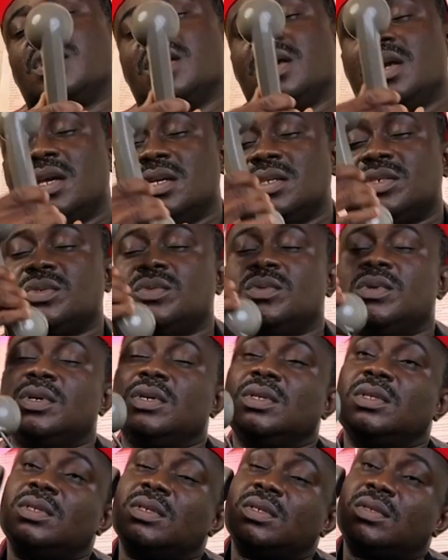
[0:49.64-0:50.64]
Guess
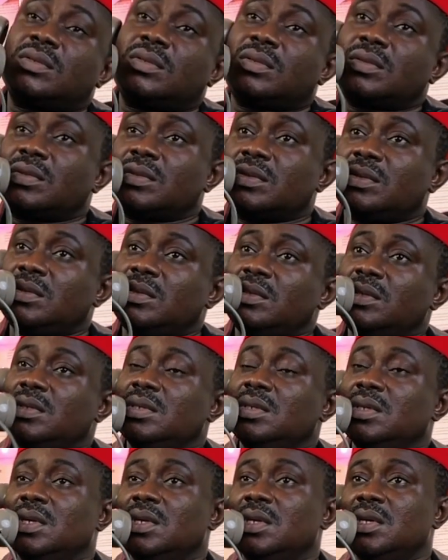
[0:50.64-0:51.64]
what?
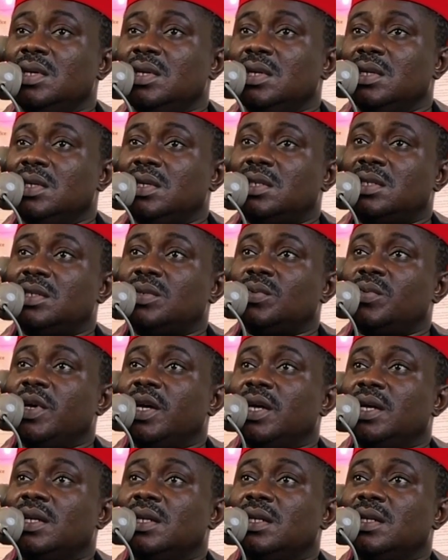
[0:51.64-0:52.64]
This is
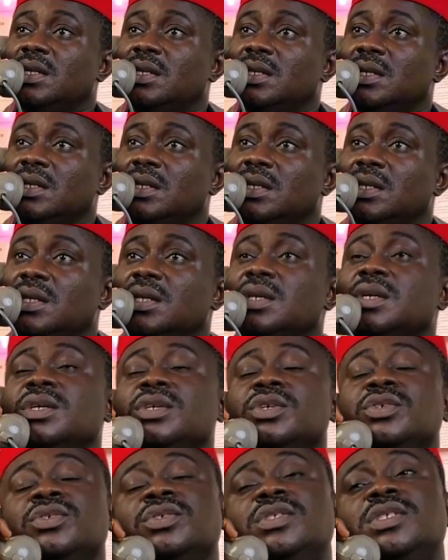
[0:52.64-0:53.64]
when
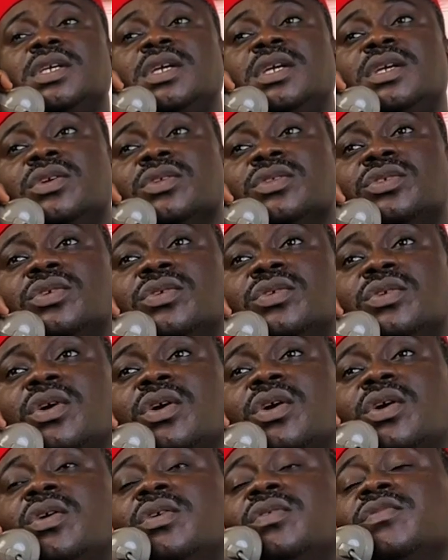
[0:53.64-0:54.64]
you should take your tongue
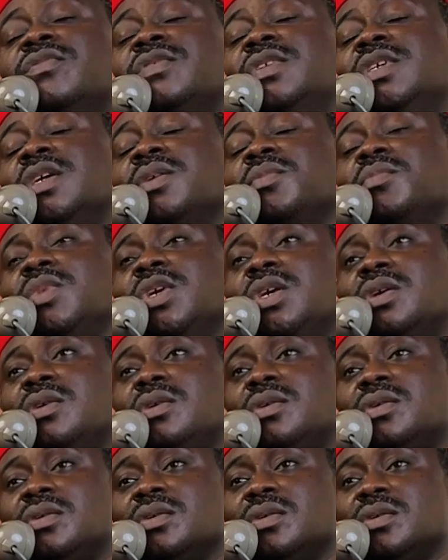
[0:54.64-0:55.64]
off the
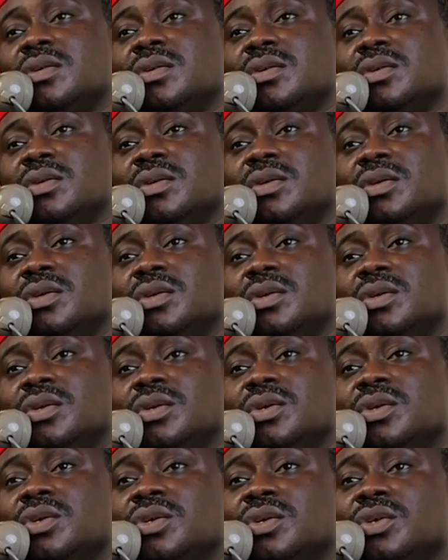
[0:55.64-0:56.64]
biko.
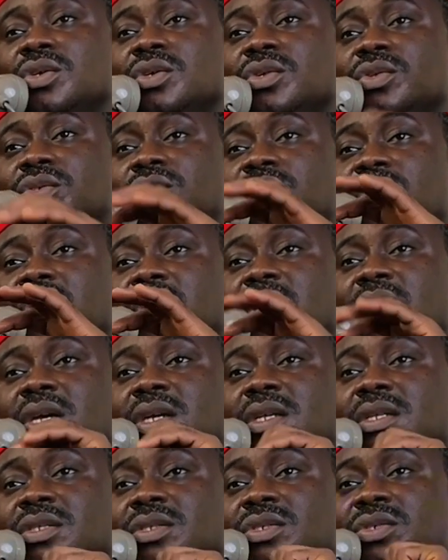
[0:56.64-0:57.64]
Use your
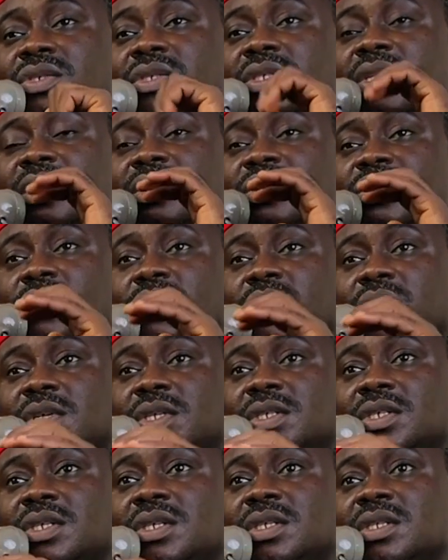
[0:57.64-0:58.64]
hand to start
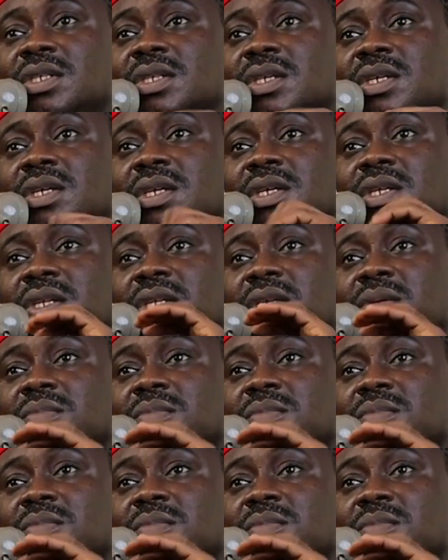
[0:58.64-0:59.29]
squeezing the